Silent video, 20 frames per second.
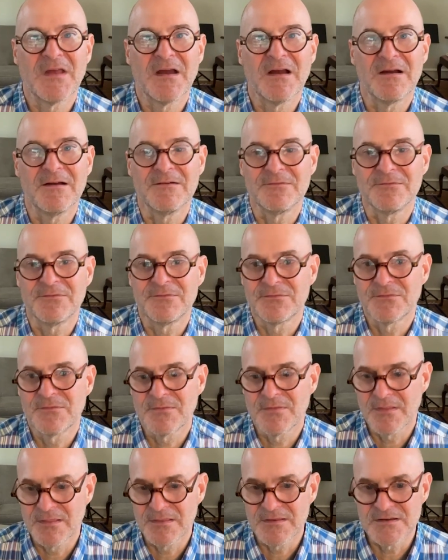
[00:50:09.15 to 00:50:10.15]
of
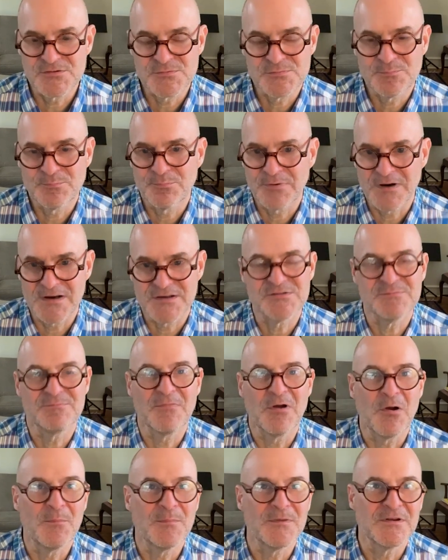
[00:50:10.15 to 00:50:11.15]
this present
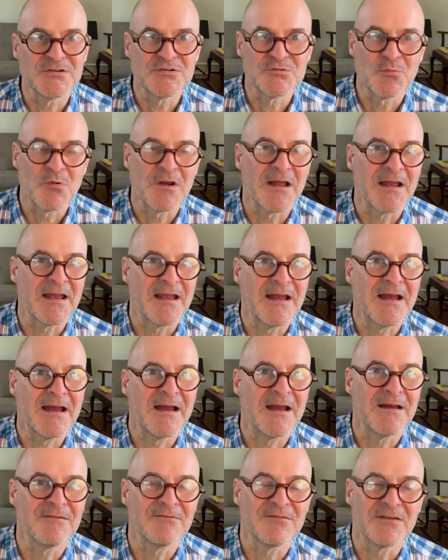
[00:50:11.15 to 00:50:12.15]
moment is what I
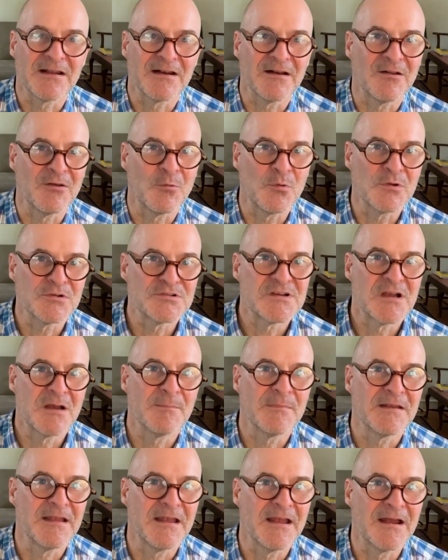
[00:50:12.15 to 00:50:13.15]
have, and I don't know what's
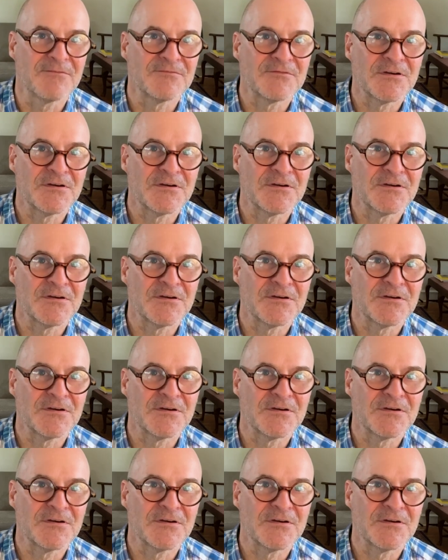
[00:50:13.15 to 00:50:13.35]
coming after.